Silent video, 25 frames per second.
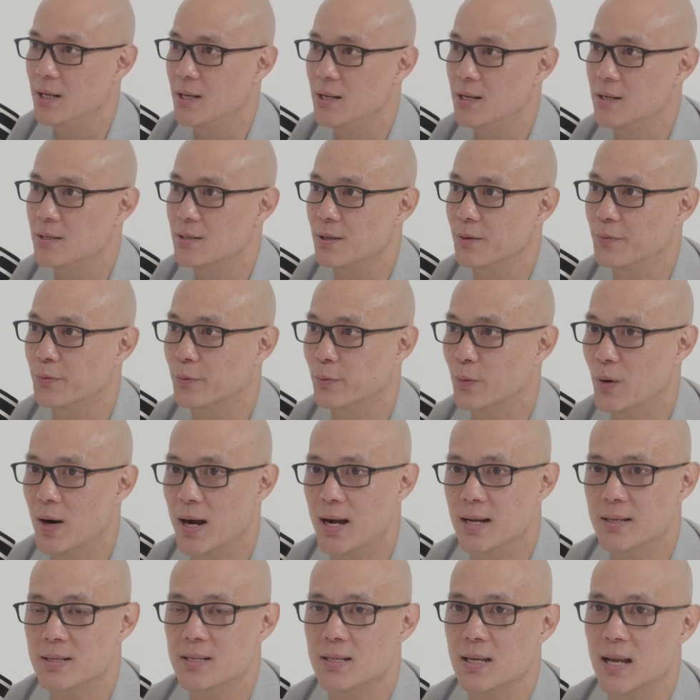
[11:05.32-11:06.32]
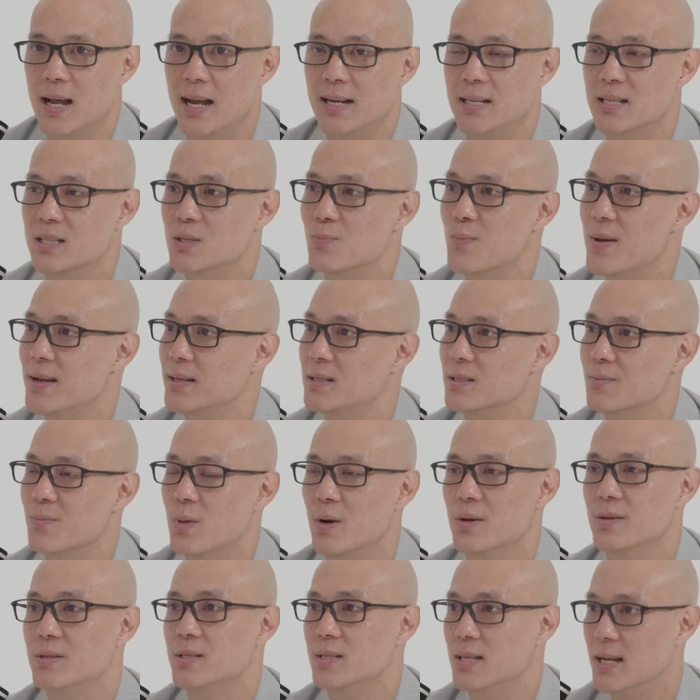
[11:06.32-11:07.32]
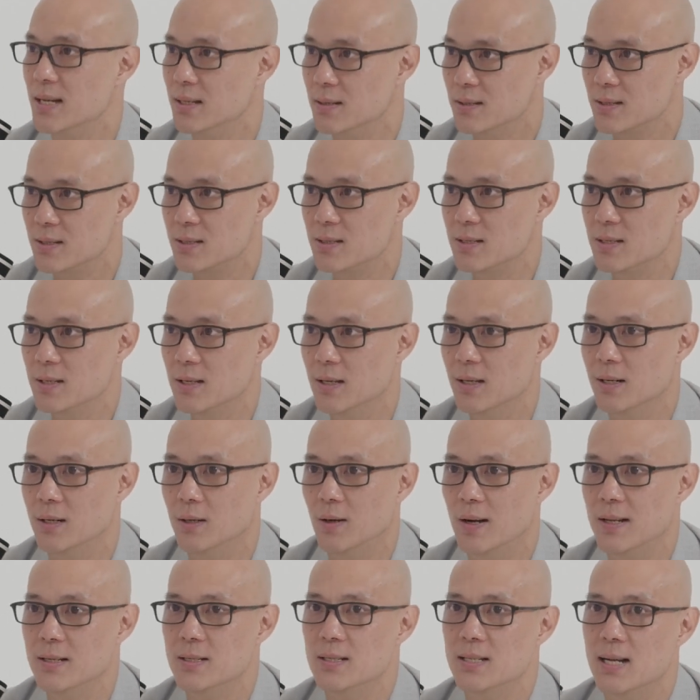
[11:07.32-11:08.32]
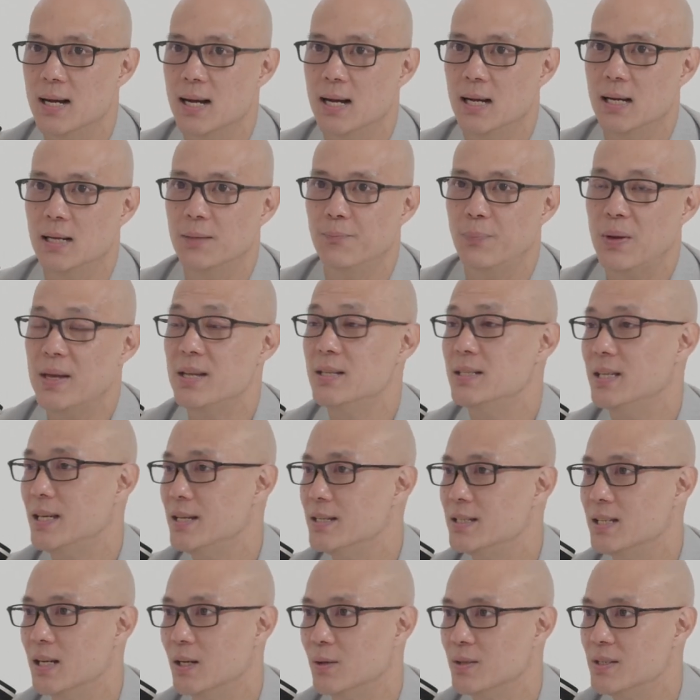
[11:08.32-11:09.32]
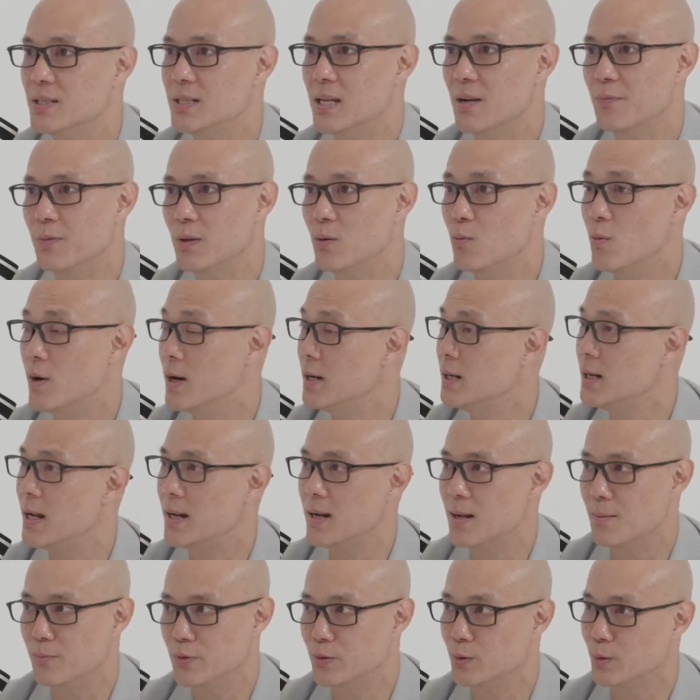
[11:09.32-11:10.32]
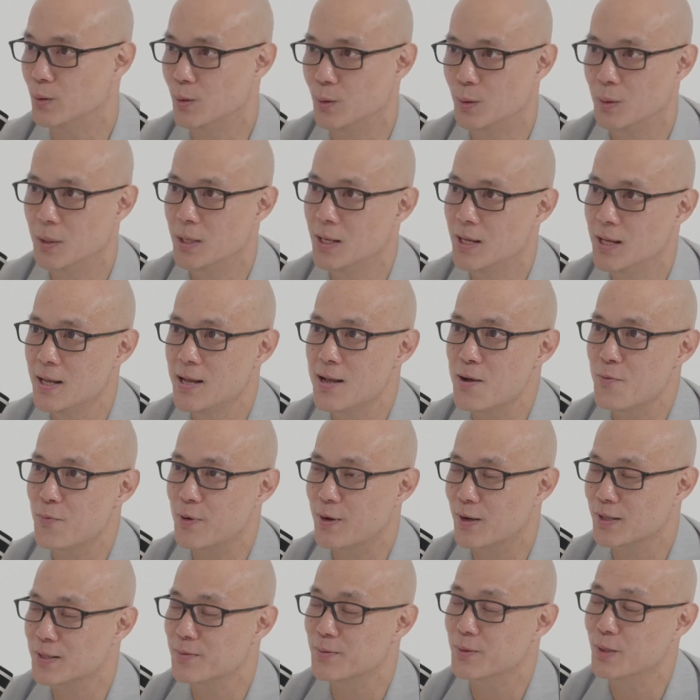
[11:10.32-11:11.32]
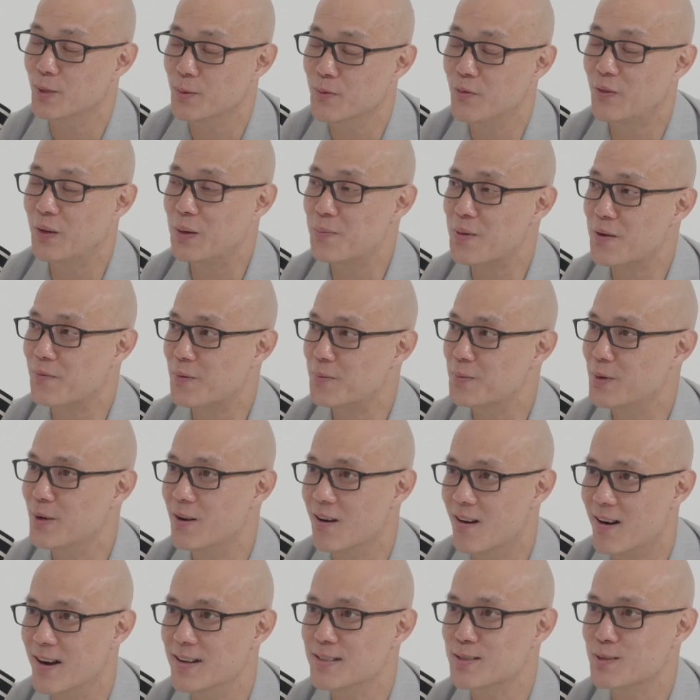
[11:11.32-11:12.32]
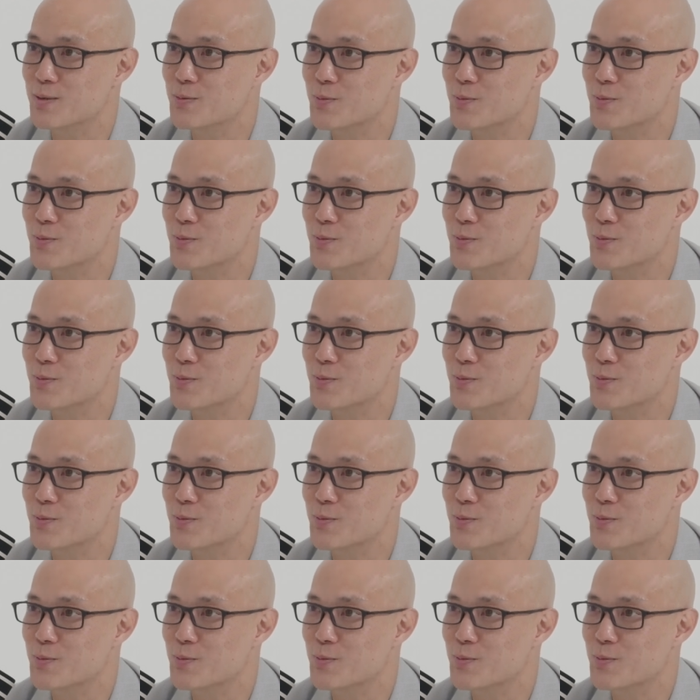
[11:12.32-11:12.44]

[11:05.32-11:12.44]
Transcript: So for us, it just makes the most sense, and being detailed is definitely one, and I'm sure we got some good feedback from you guys as